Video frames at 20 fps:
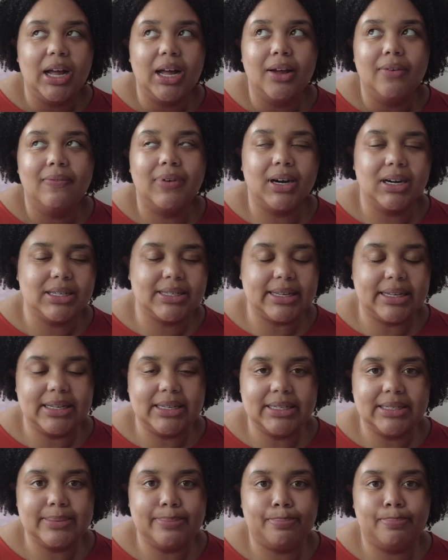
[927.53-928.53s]

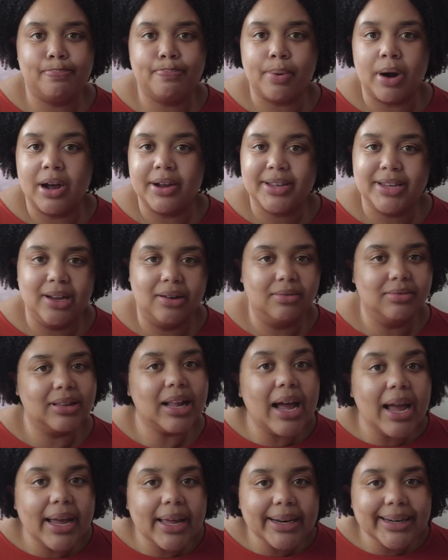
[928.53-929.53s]
versus
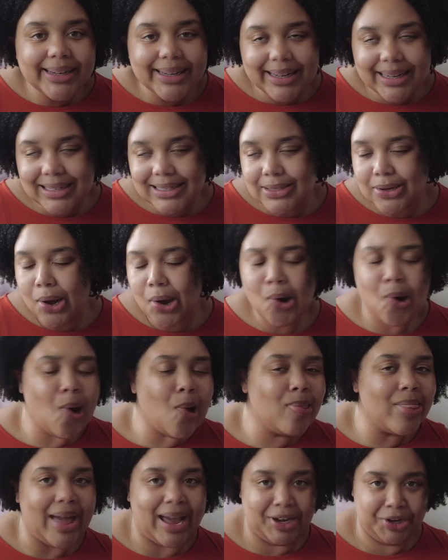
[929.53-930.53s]
bronchiolitis,
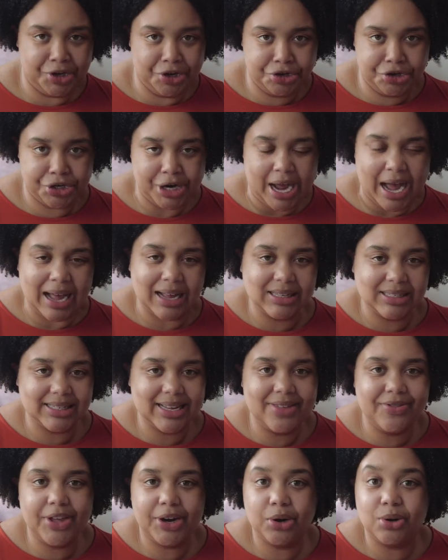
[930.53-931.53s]
all that good jazz.
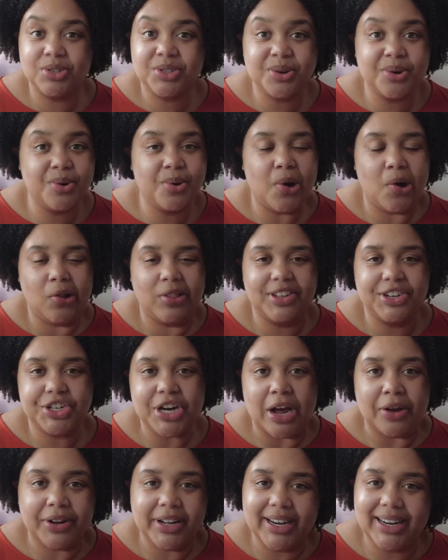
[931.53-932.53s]
And then also all the
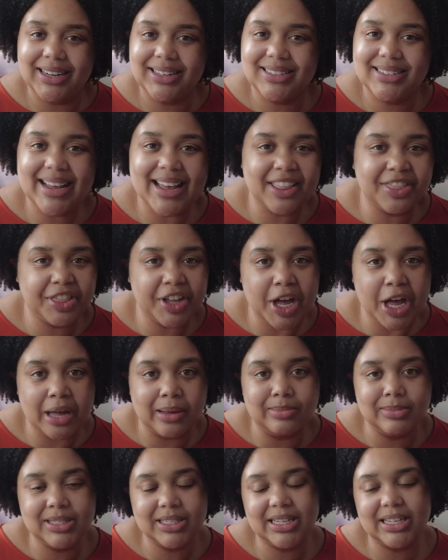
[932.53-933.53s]
childhood
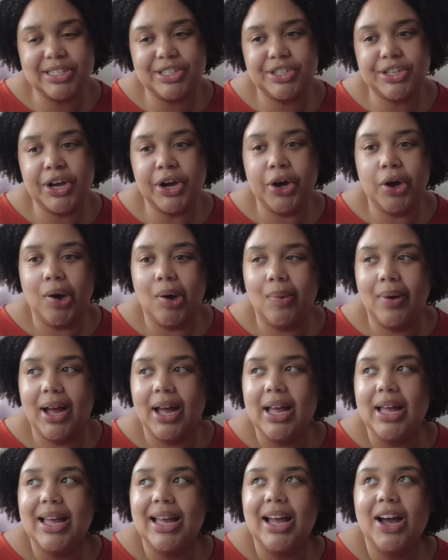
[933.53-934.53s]
exanthems, so
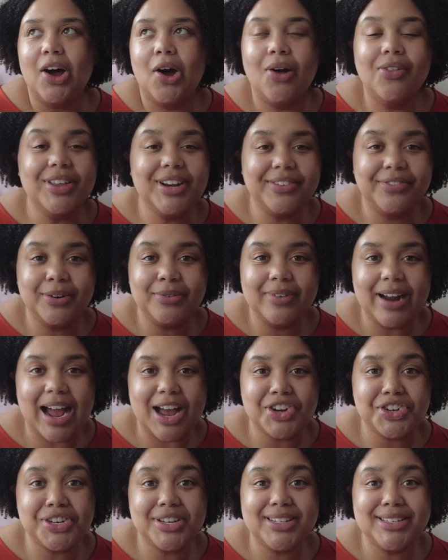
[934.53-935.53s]
all the different
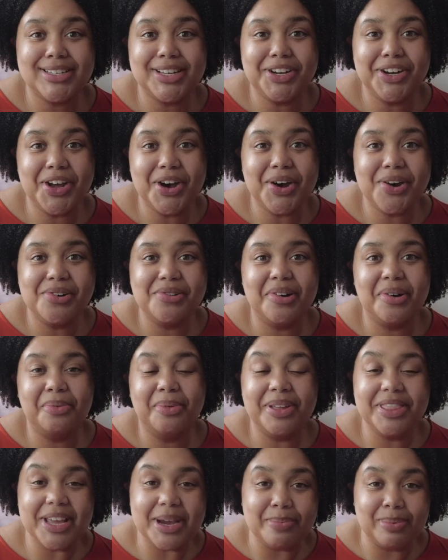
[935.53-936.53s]
rashes, and know
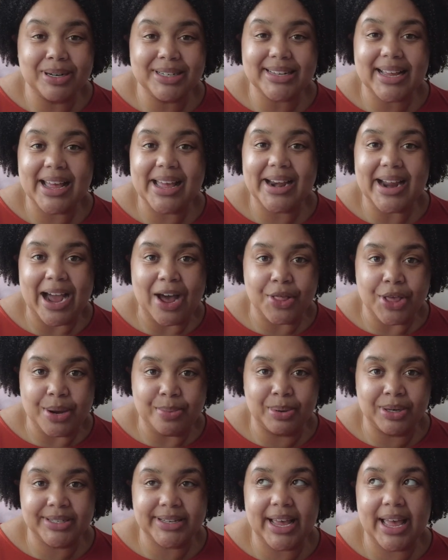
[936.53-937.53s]
when they present, how they
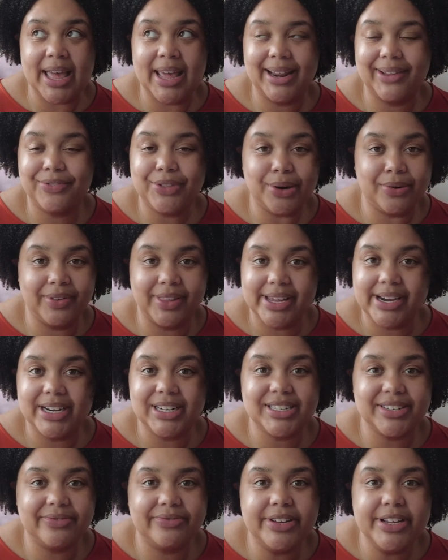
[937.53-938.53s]
present, if they're related
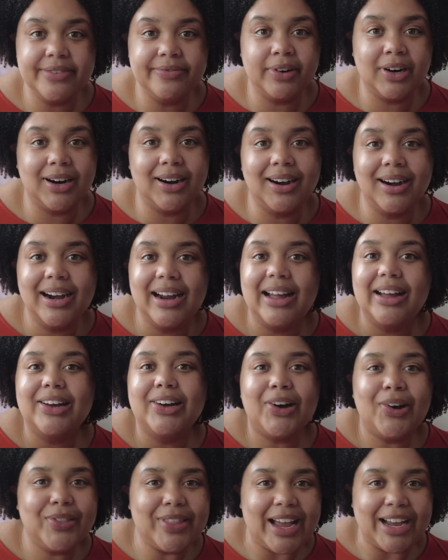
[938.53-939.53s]
to fever,
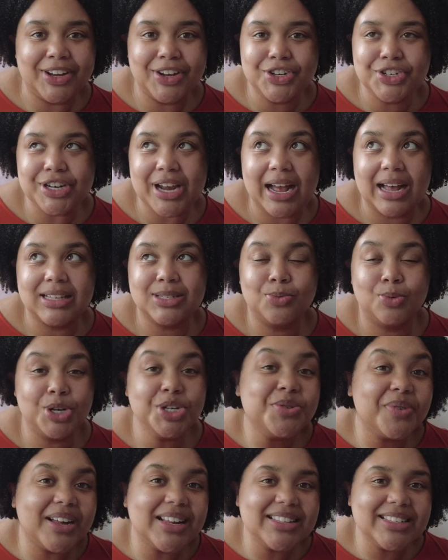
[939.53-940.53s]
all that good jazz,
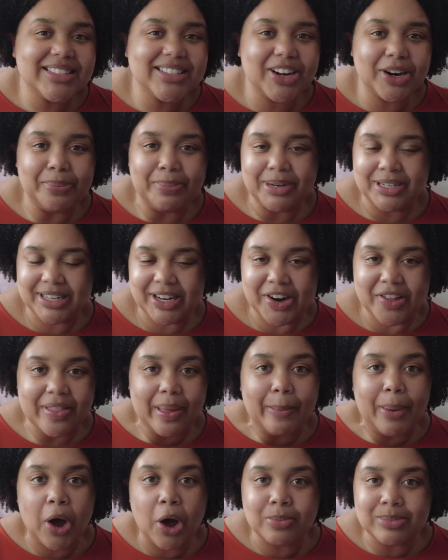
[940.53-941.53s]
which ones present on the
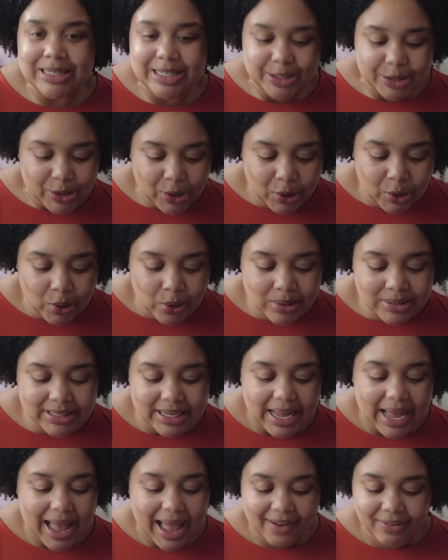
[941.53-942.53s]
palms and soles,
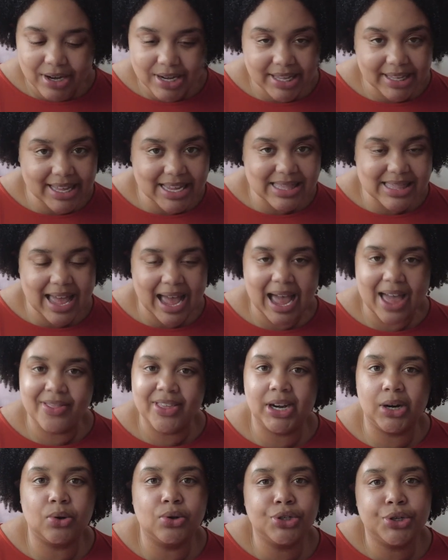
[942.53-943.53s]
everything like that. And
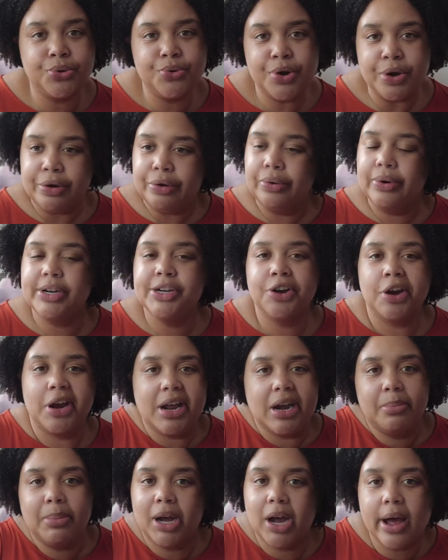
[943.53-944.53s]
then also know your
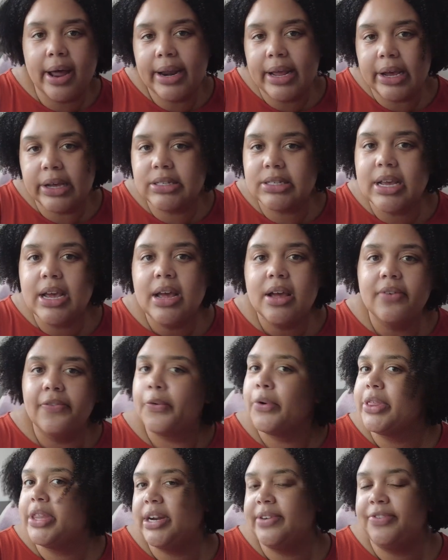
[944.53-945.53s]
antibiotics
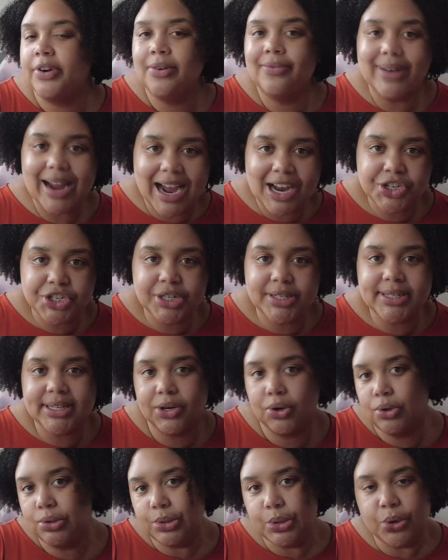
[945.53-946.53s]
for the different rashes, and
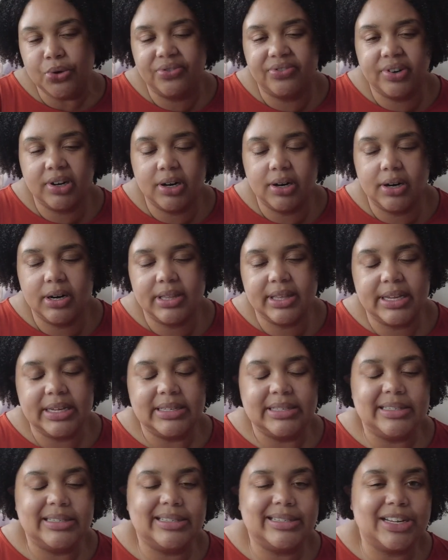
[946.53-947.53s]
also for
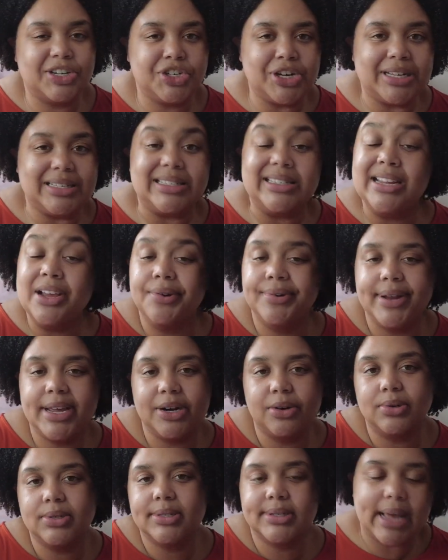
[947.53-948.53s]
things such as
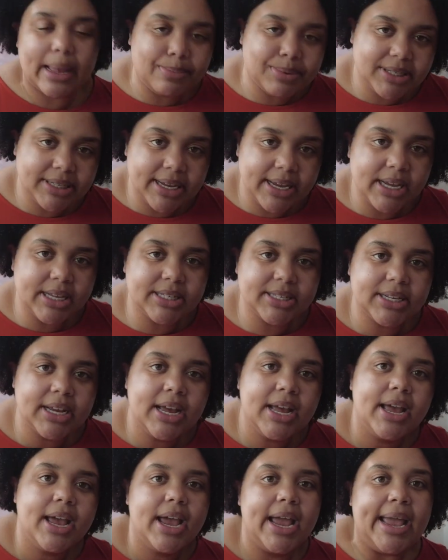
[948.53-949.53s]
neonatal sepsis
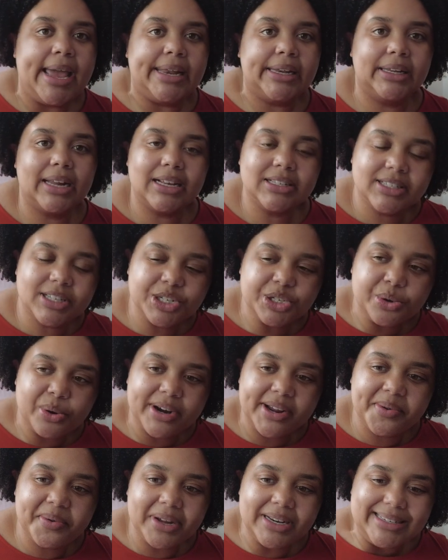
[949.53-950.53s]
in less than
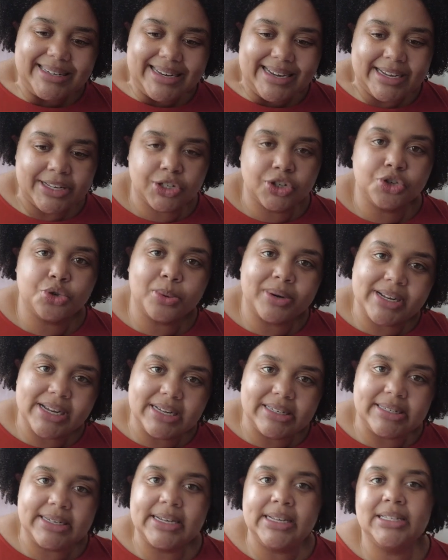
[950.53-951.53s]
21 days or
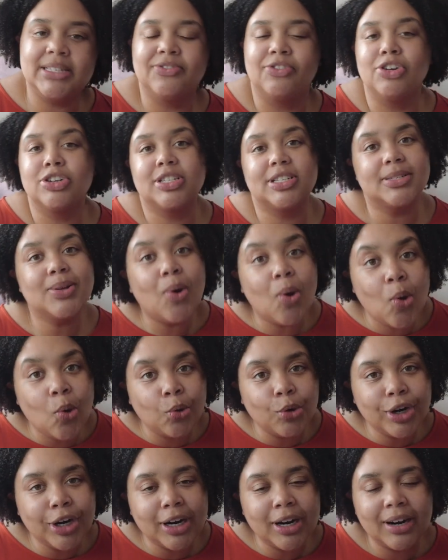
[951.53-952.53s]
28 days versus
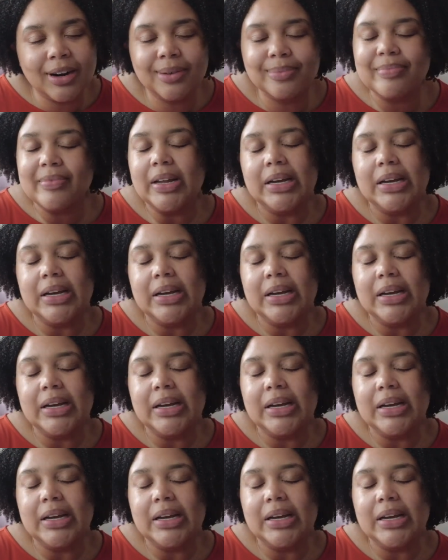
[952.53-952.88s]
older,